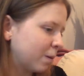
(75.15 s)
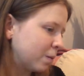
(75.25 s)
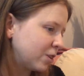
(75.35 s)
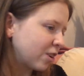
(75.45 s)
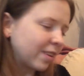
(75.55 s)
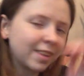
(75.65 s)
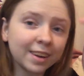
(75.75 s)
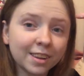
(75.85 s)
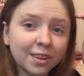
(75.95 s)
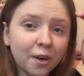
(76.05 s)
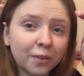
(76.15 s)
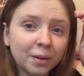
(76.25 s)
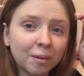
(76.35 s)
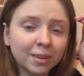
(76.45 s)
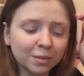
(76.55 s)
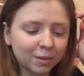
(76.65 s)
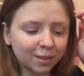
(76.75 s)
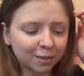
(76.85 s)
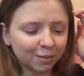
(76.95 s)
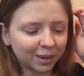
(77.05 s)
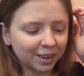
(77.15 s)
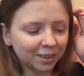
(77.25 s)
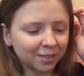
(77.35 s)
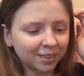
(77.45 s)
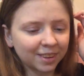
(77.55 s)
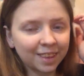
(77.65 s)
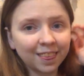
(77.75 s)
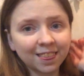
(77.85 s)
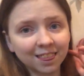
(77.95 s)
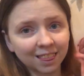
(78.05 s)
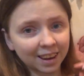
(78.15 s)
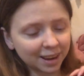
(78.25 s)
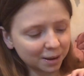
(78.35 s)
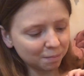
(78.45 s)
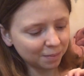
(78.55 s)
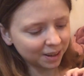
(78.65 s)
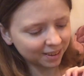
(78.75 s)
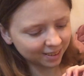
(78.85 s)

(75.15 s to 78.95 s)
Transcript: which I think are the only ones with a real theme.